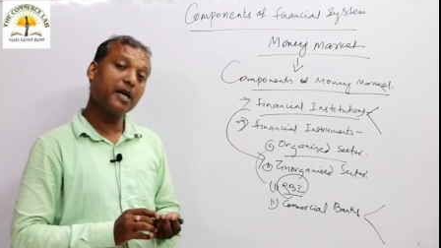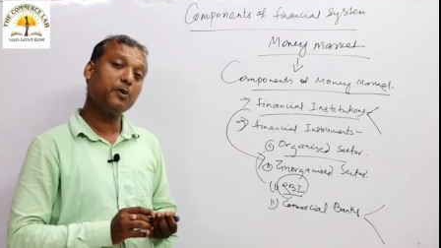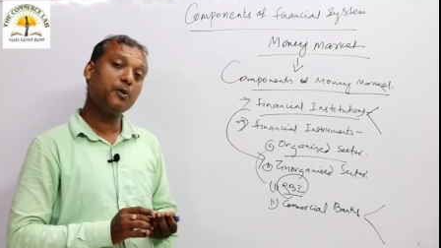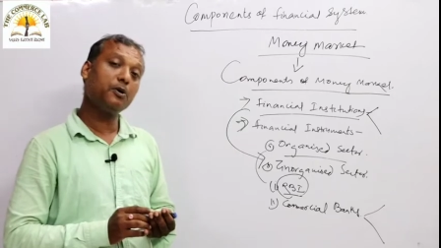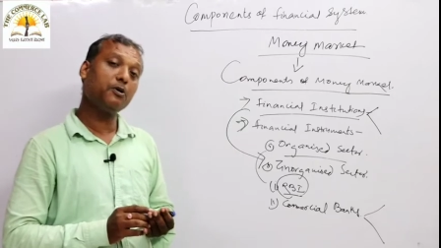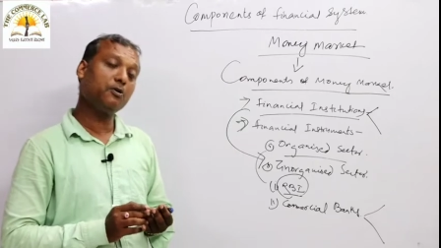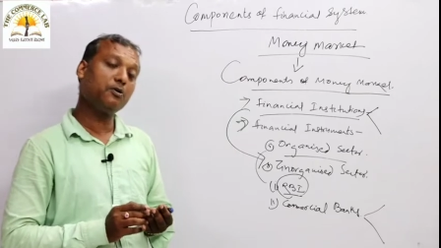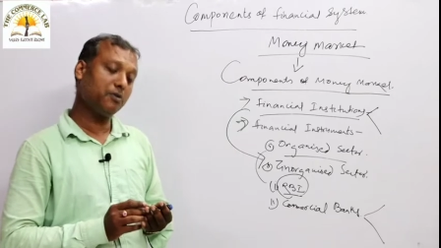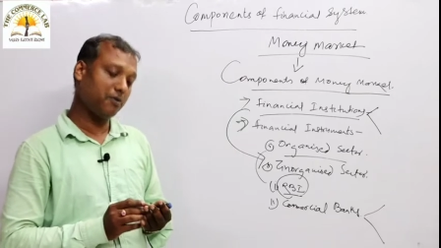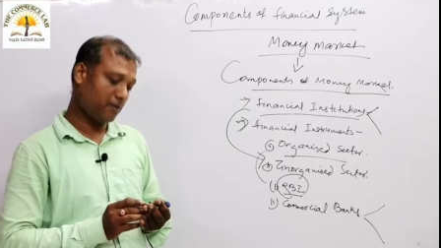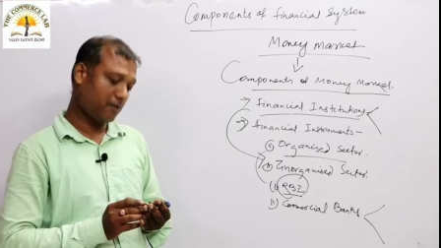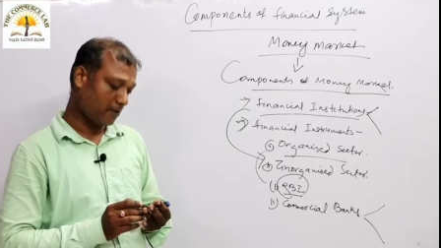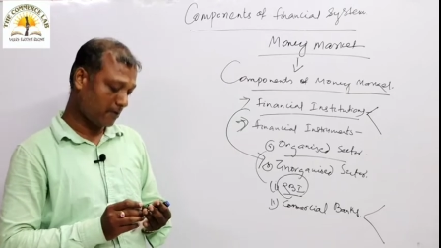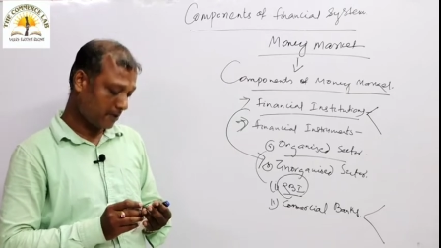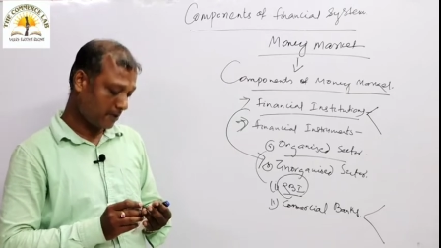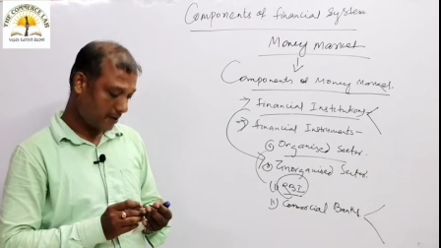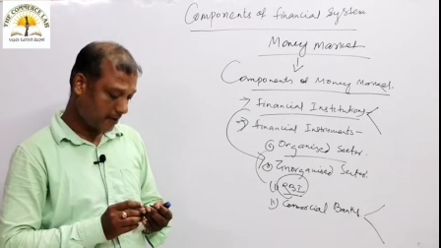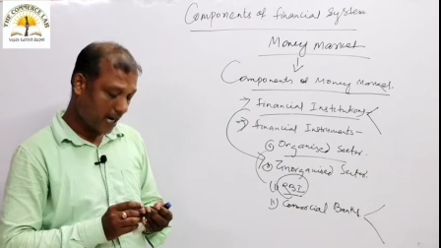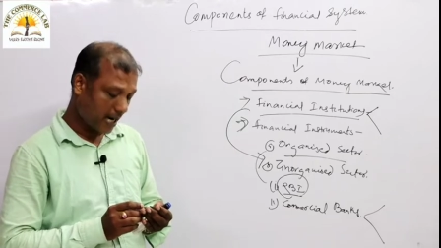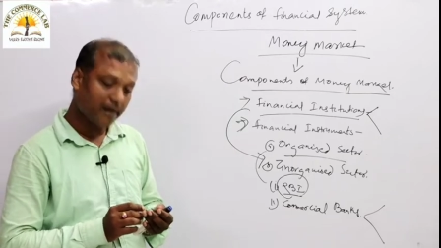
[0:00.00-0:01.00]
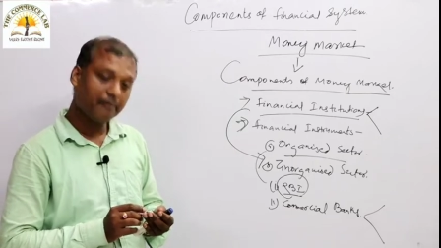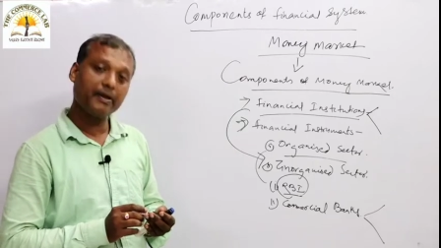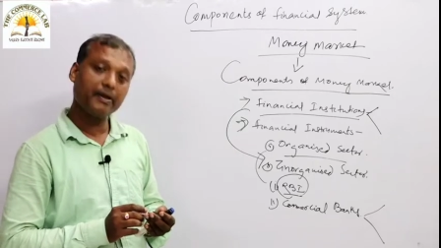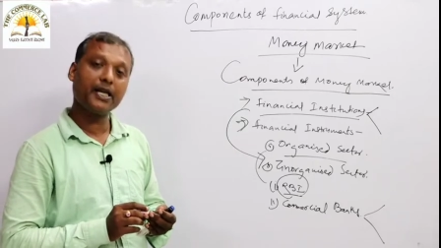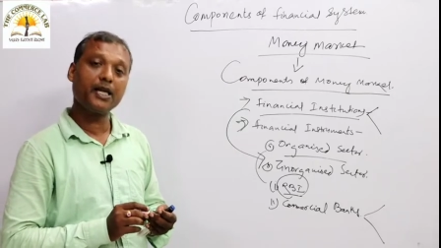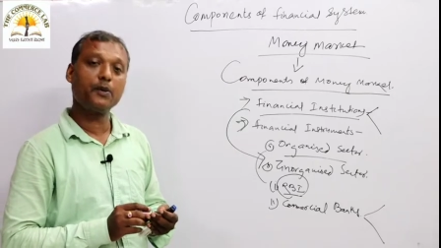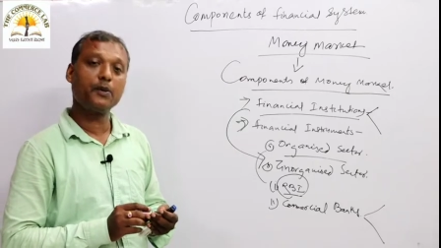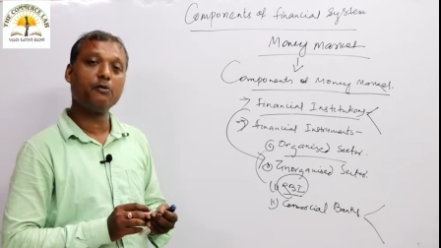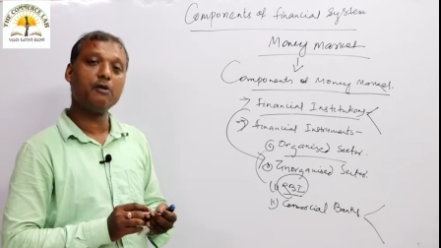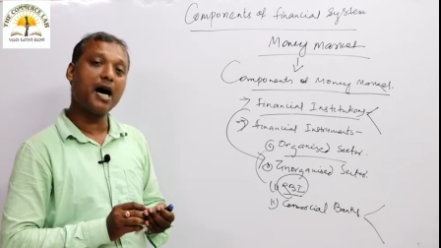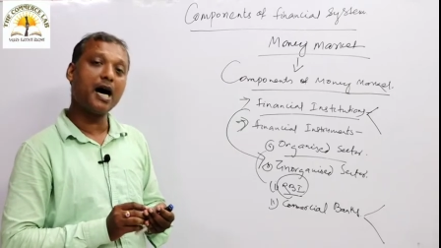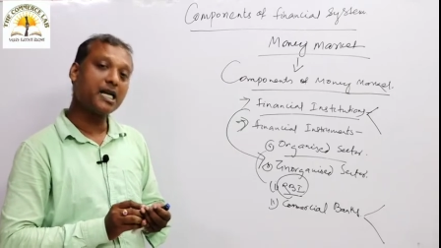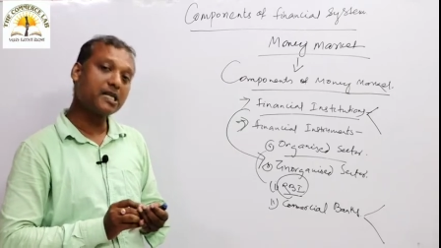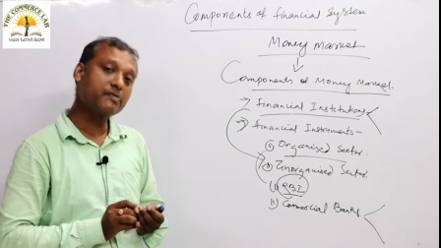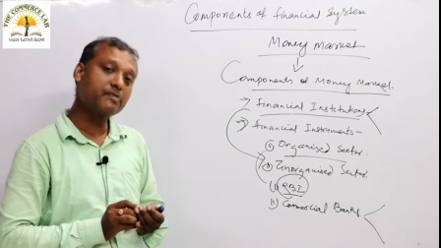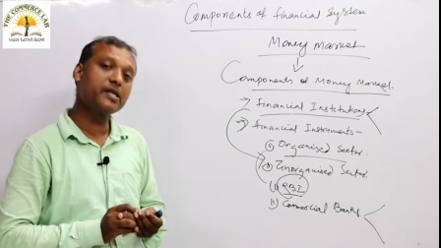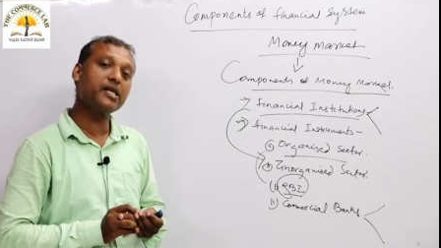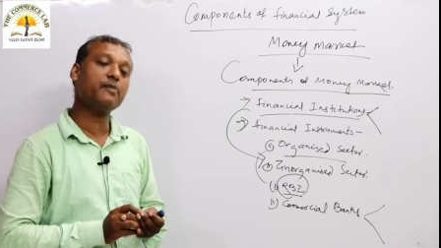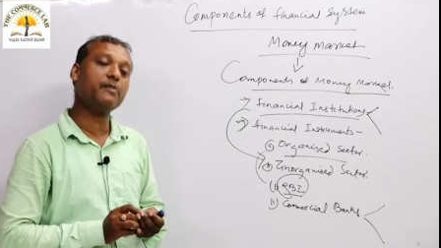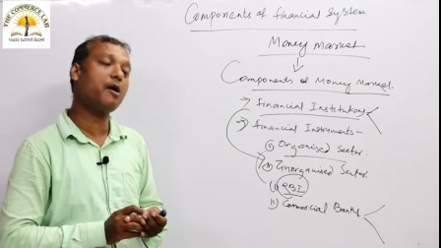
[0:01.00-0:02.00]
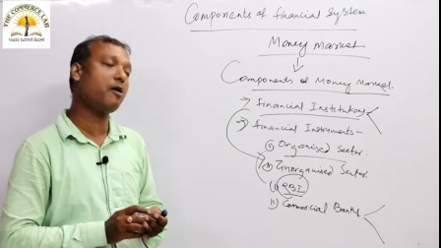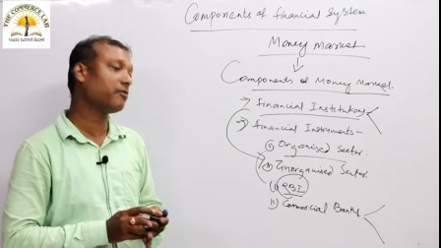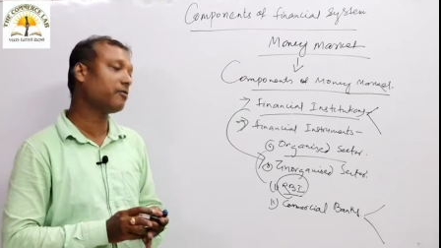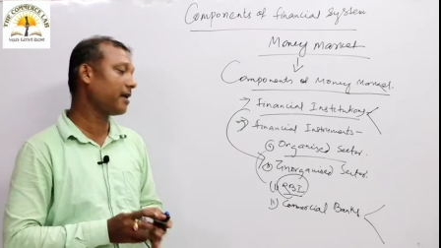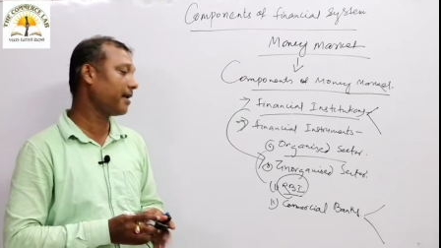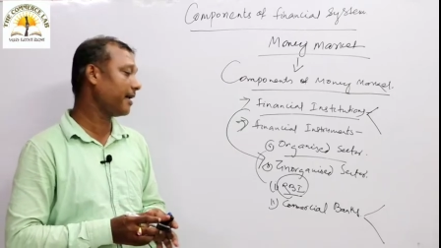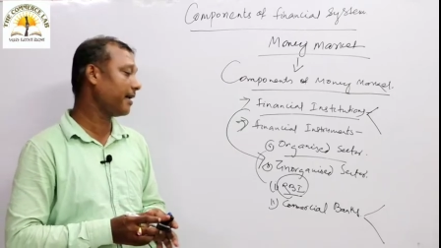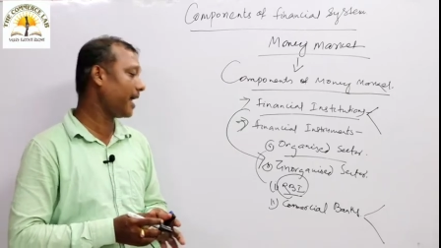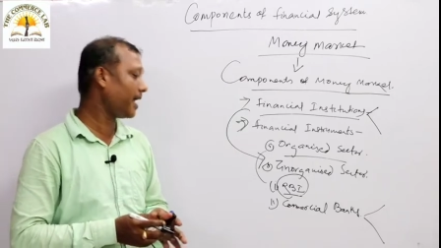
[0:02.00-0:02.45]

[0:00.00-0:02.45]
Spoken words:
If you tell me, if you ask me about the